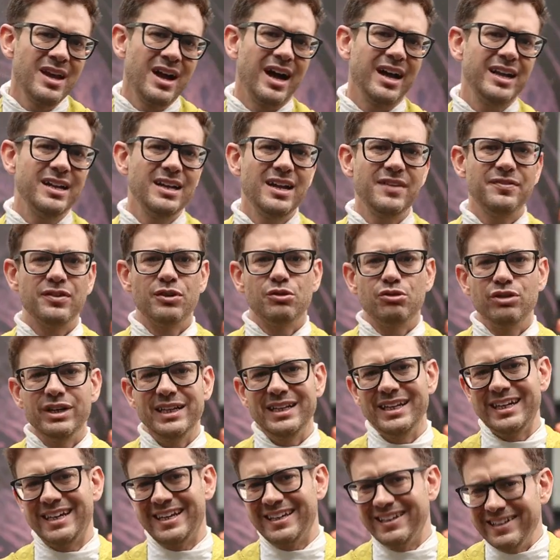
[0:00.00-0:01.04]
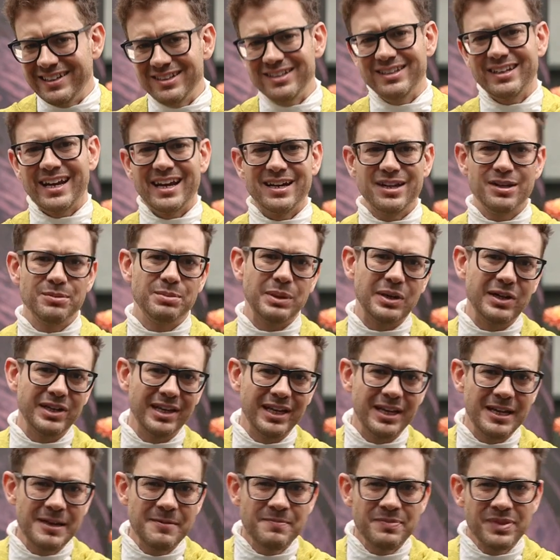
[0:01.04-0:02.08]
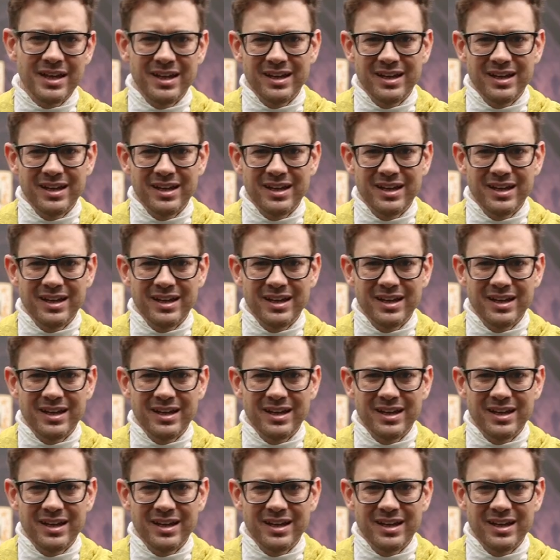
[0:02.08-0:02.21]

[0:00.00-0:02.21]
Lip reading: I never really killed anybody.